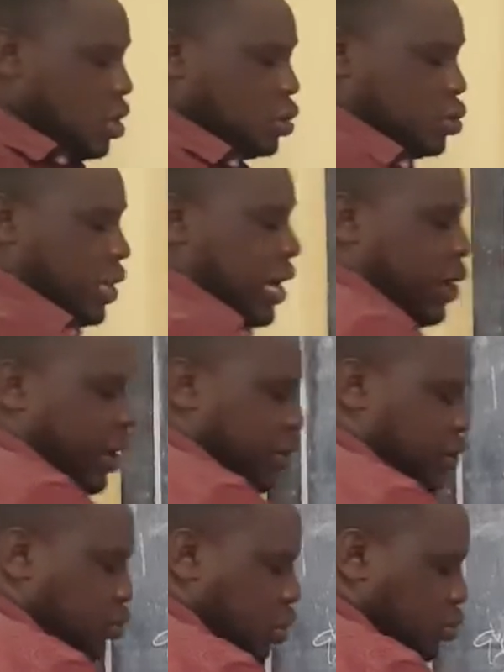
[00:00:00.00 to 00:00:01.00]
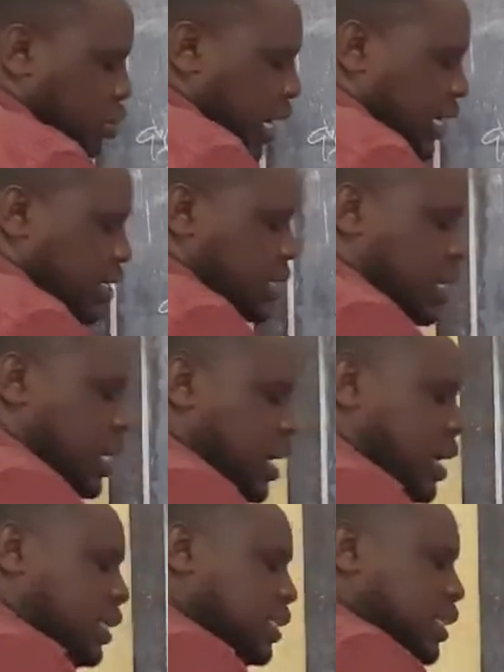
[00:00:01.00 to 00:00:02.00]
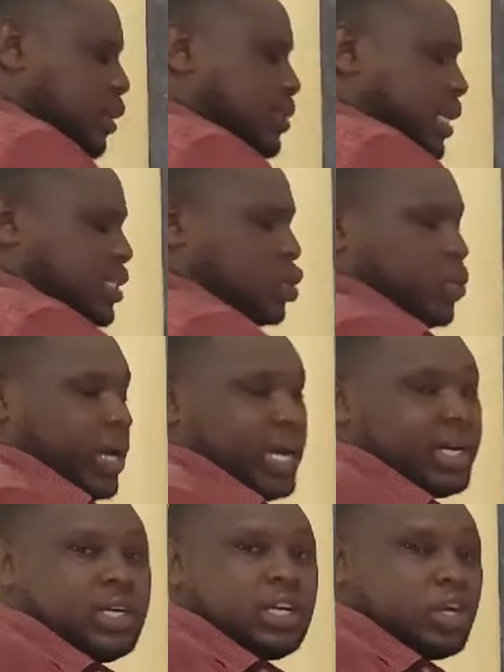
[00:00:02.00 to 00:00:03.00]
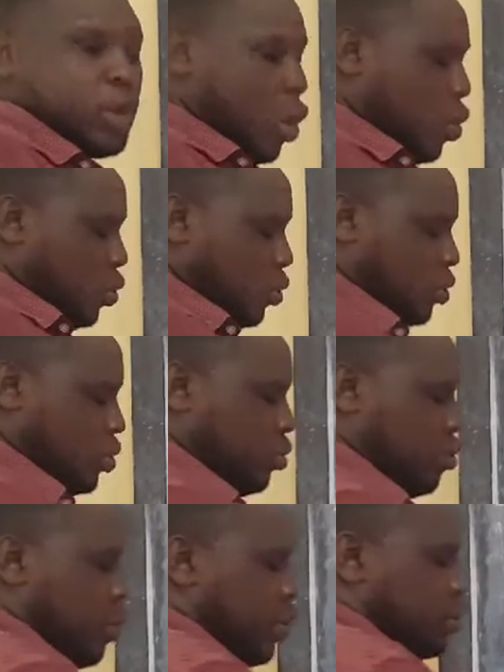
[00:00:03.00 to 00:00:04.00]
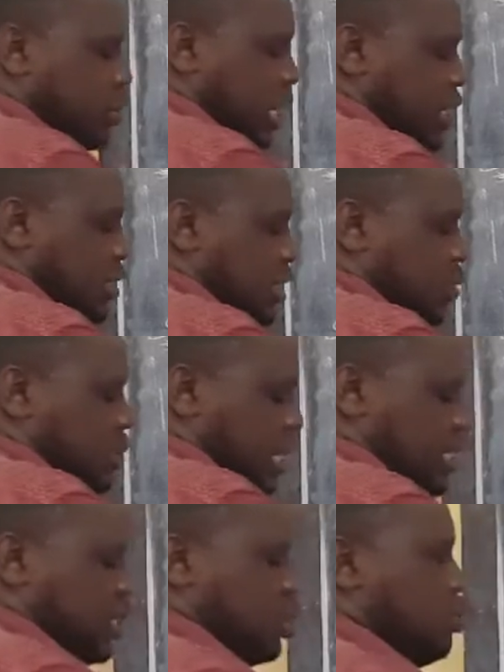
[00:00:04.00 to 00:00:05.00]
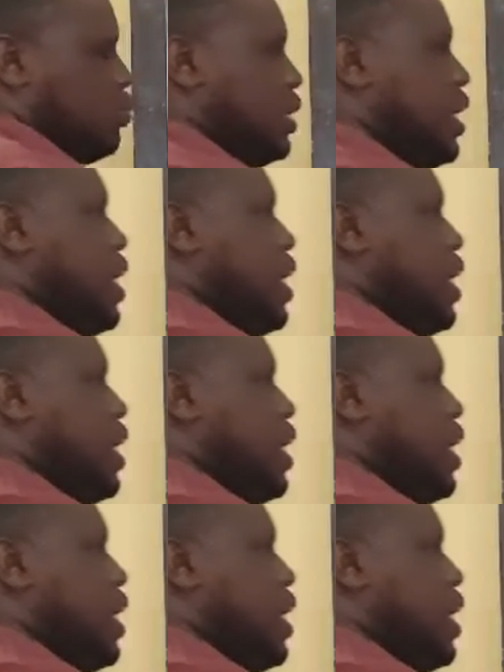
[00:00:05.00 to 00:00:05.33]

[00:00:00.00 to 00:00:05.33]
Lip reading: So here you are not going to write centimeters squared. No, you are going to write centimeters cubed.